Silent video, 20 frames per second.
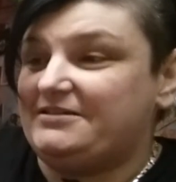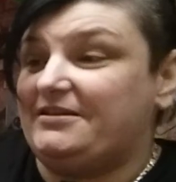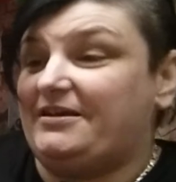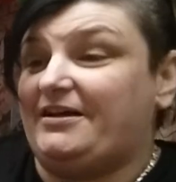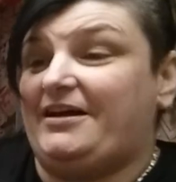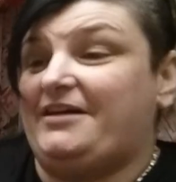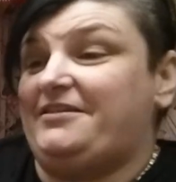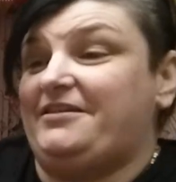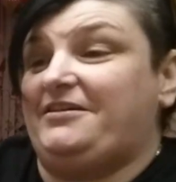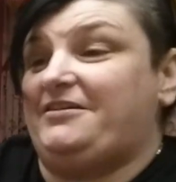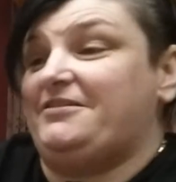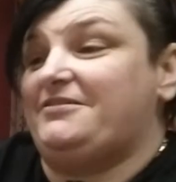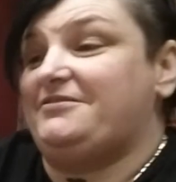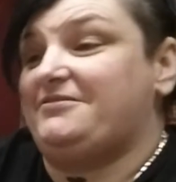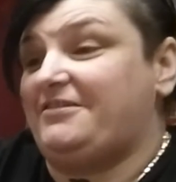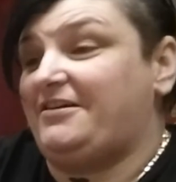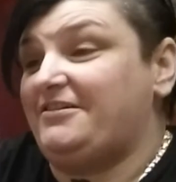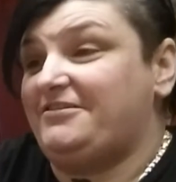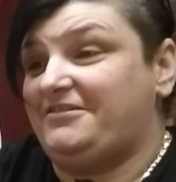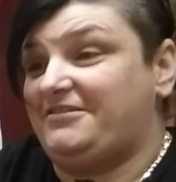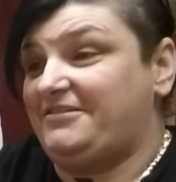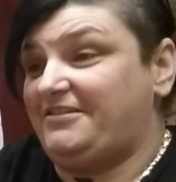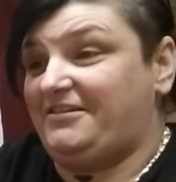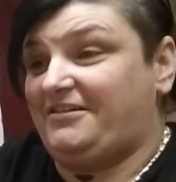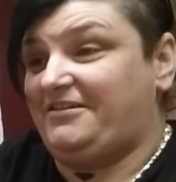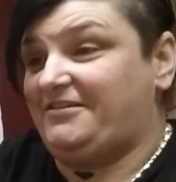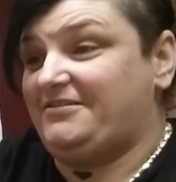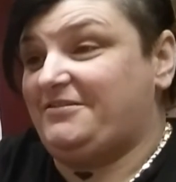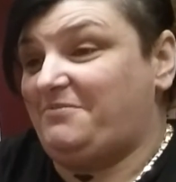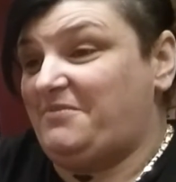I think it's, I just
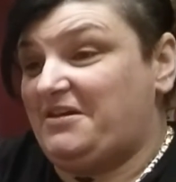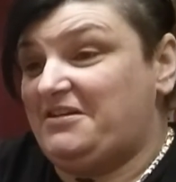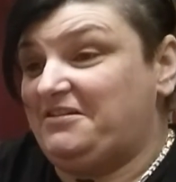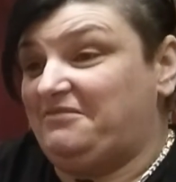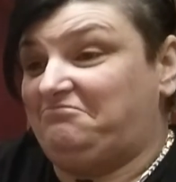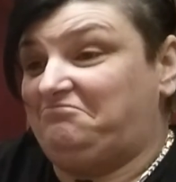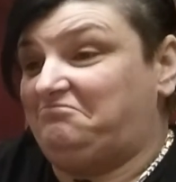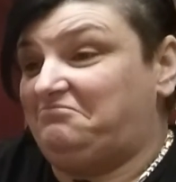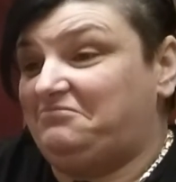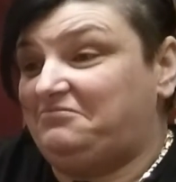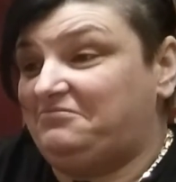think it's amazing.